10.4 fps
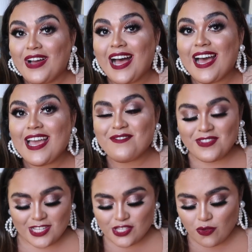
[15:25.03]
five
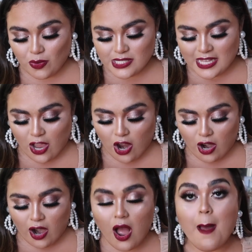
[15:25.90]
these are the ones that
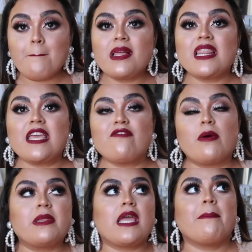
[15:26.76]
are
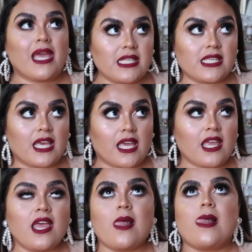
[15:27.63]
unbelievably amazing